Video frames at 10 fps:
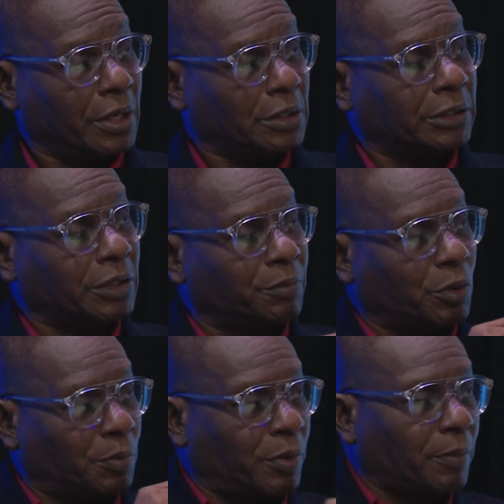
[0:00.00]
that are
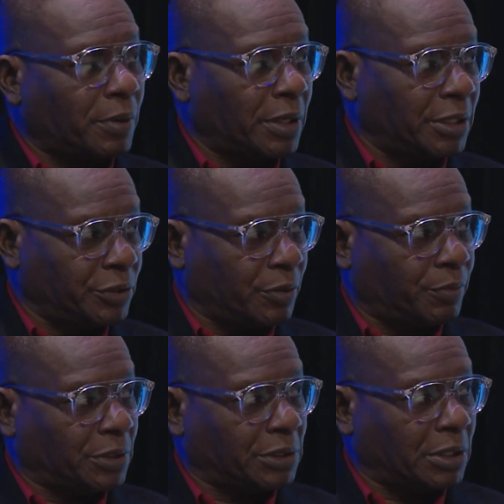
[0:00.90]
more popular than your
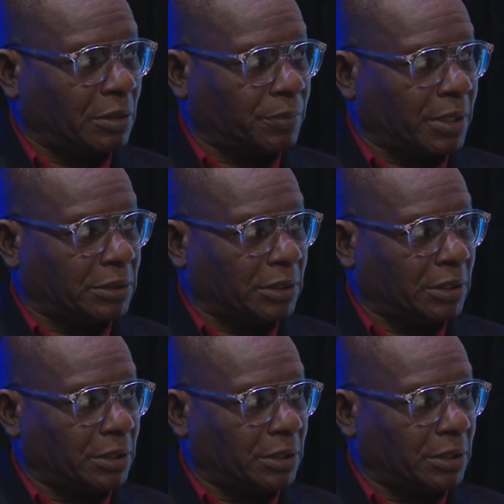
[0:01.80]
political party.